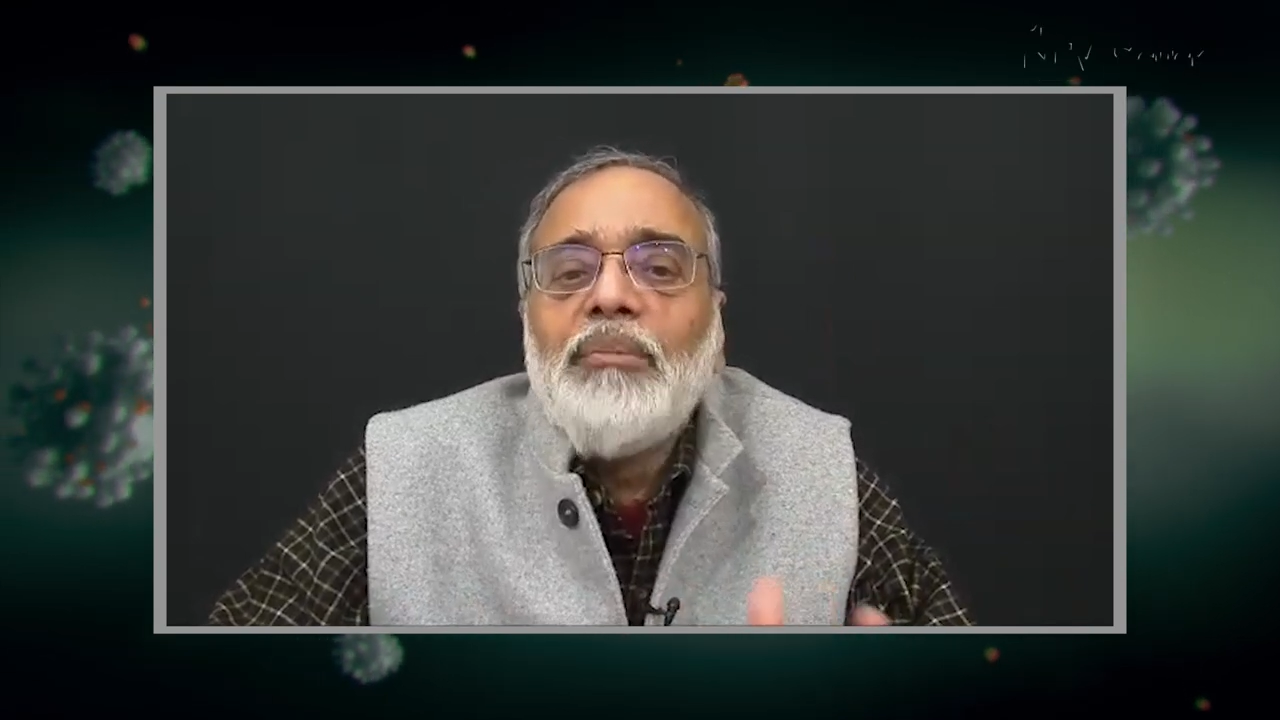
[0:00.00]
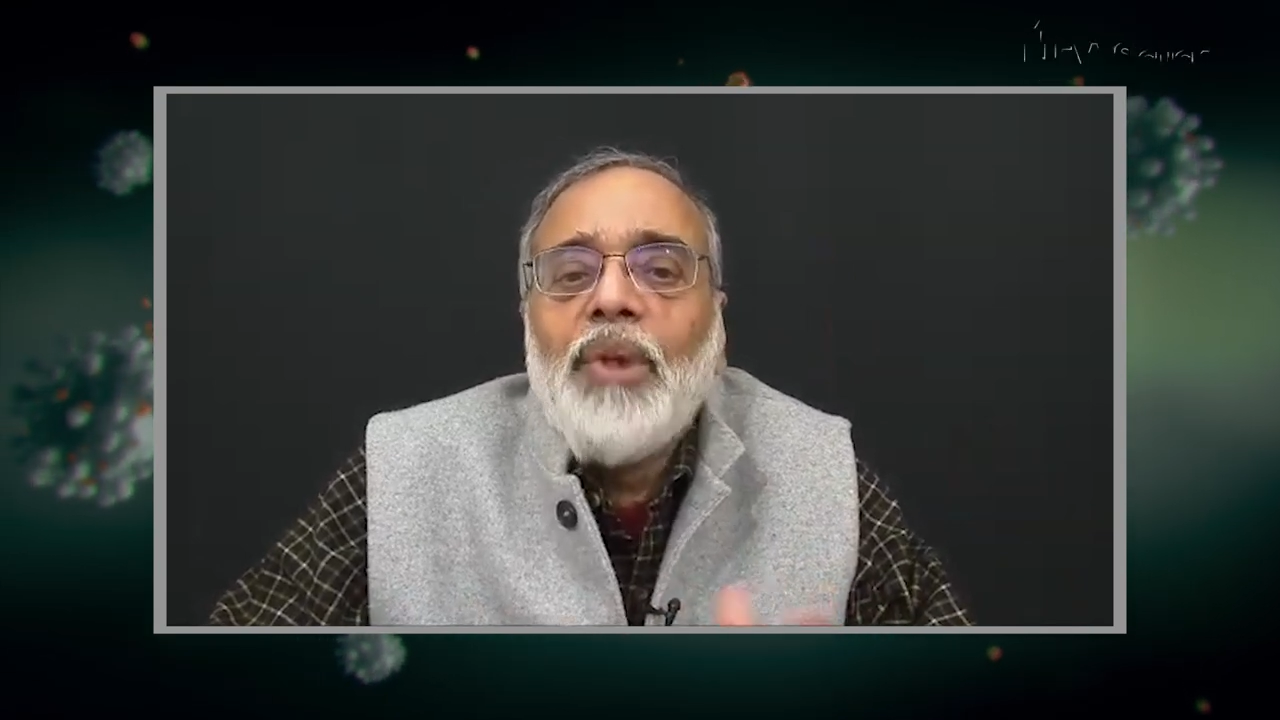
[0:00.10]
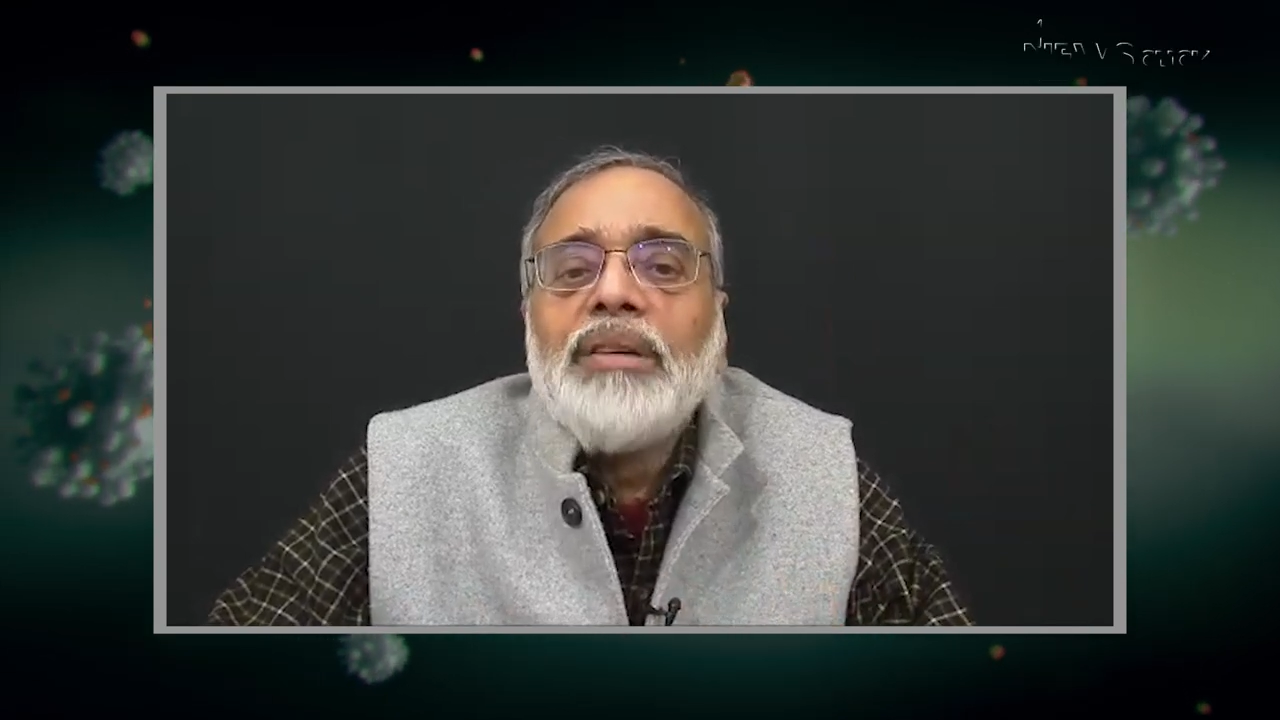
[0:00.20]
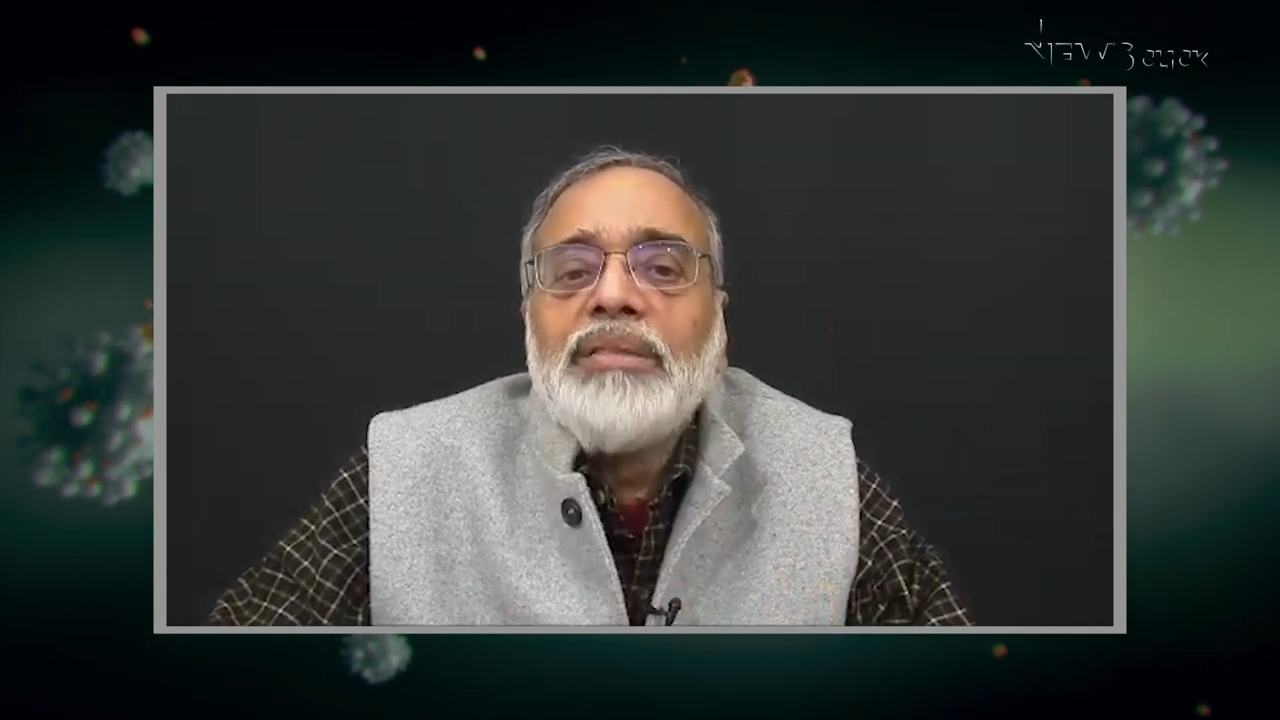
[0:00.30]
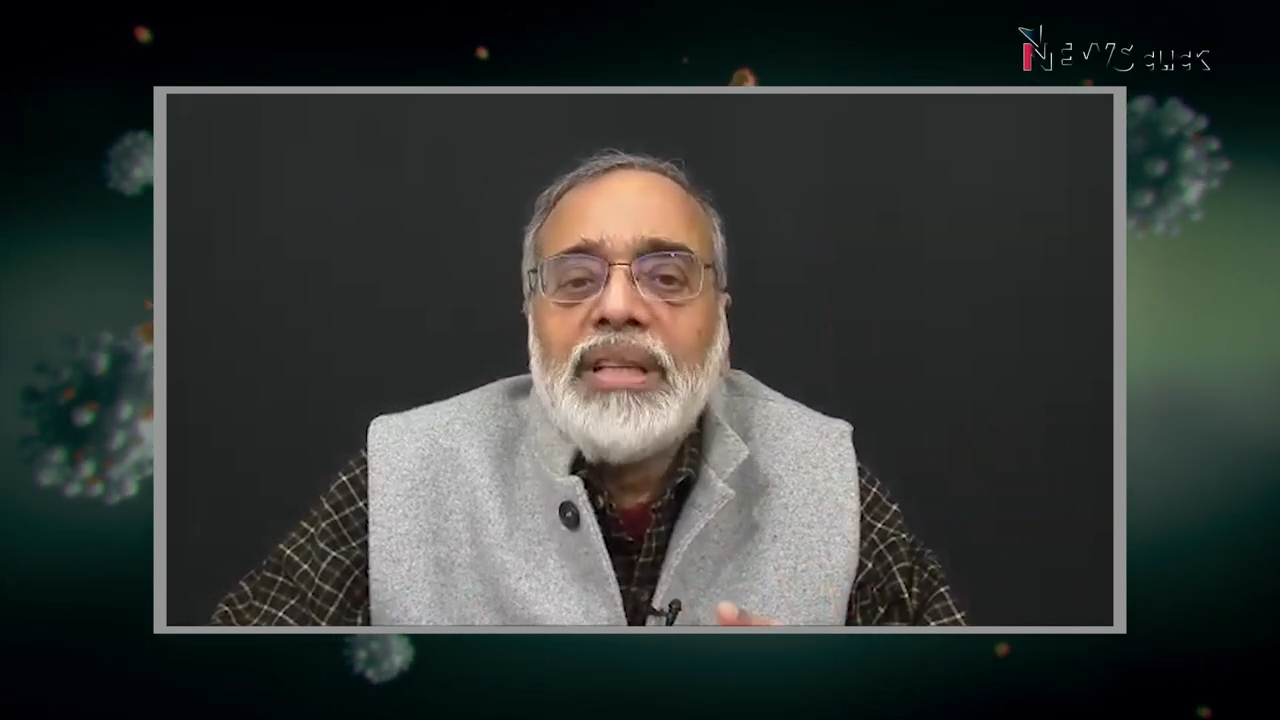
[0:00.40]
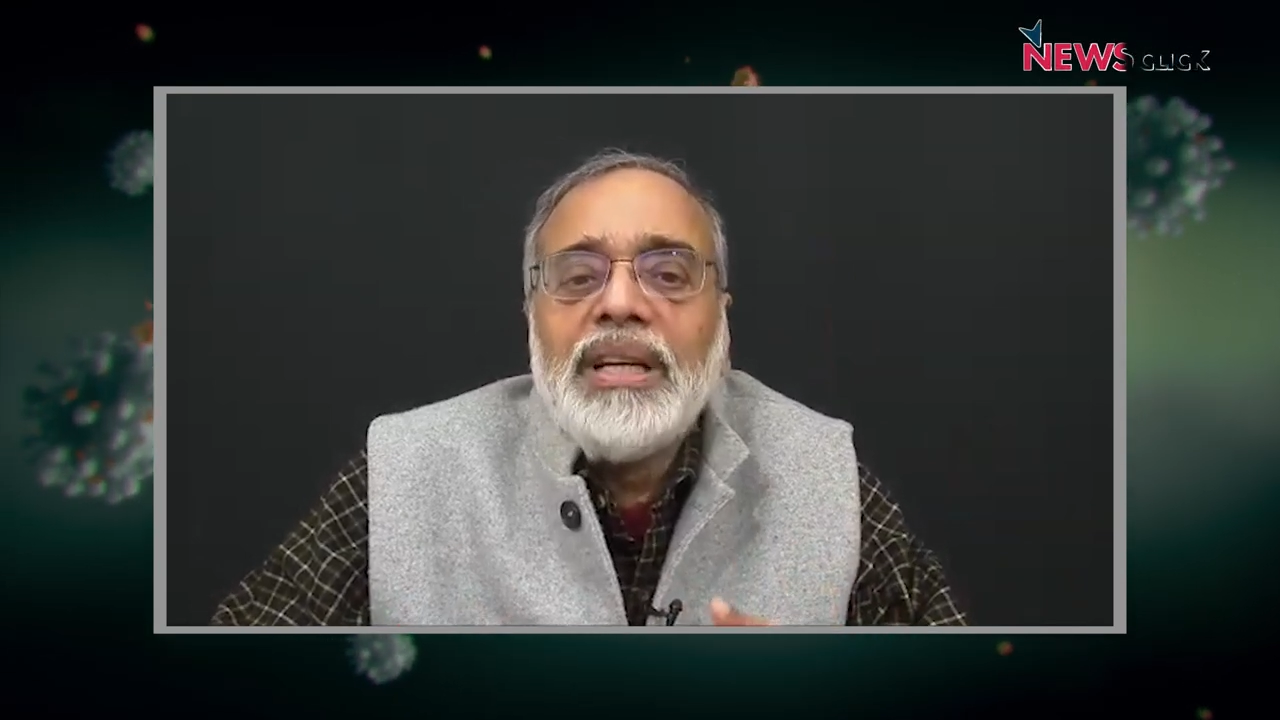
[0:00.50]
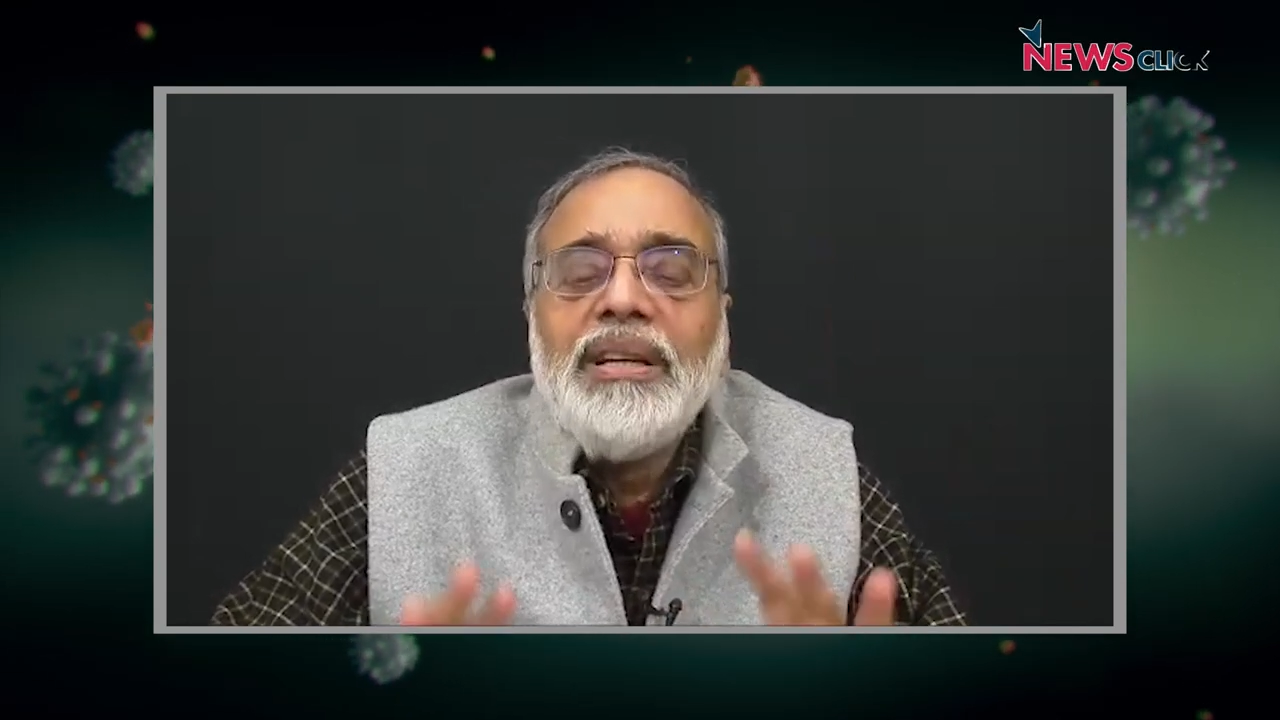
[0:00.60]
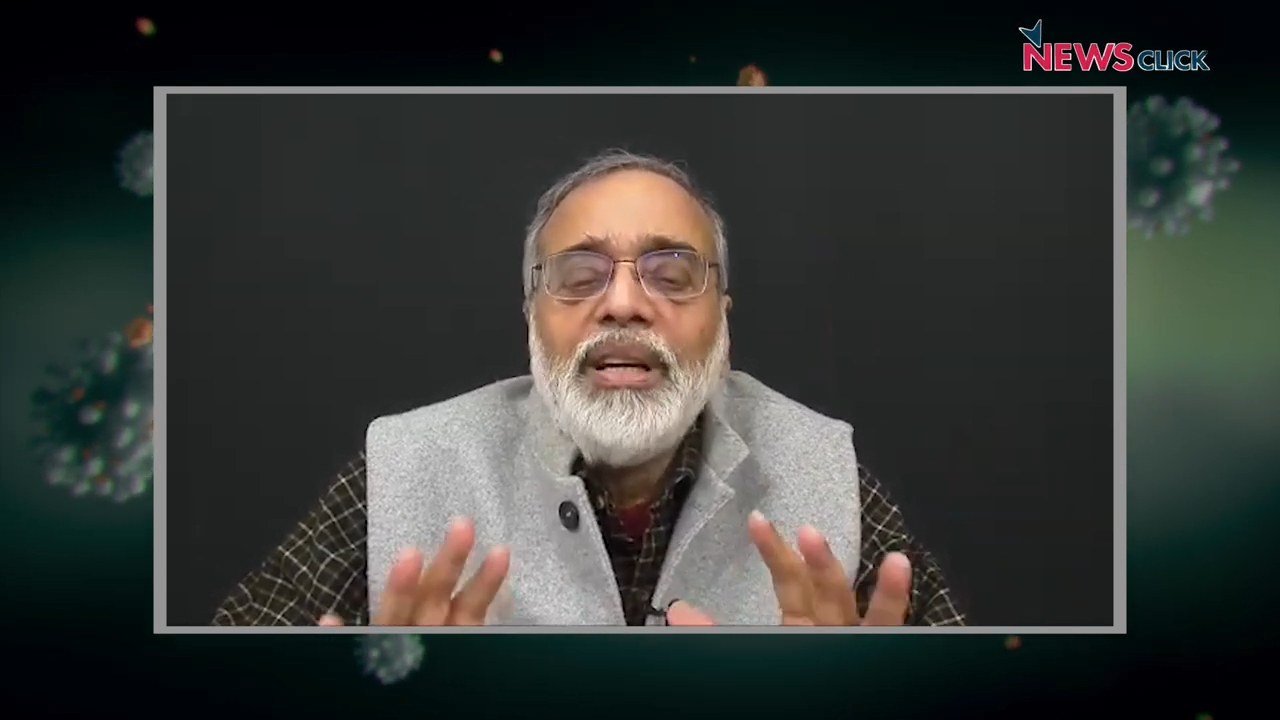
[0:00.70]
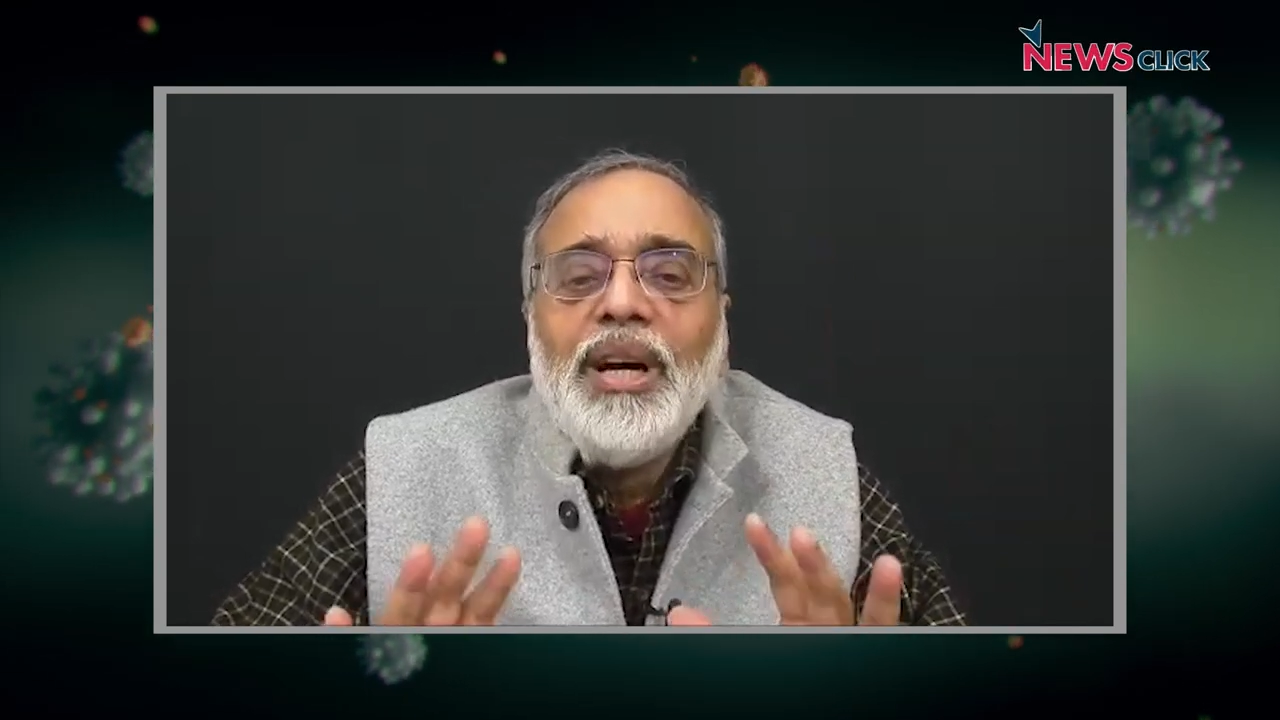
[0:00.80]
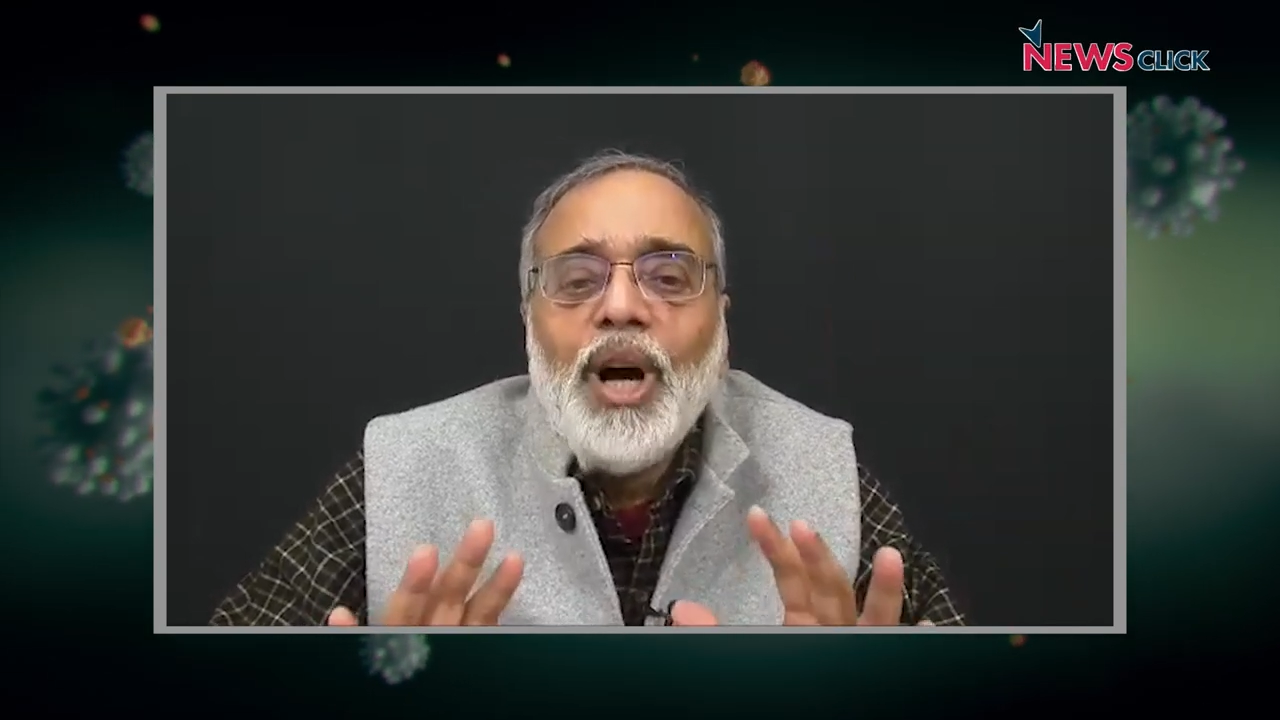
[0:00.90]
amongst the,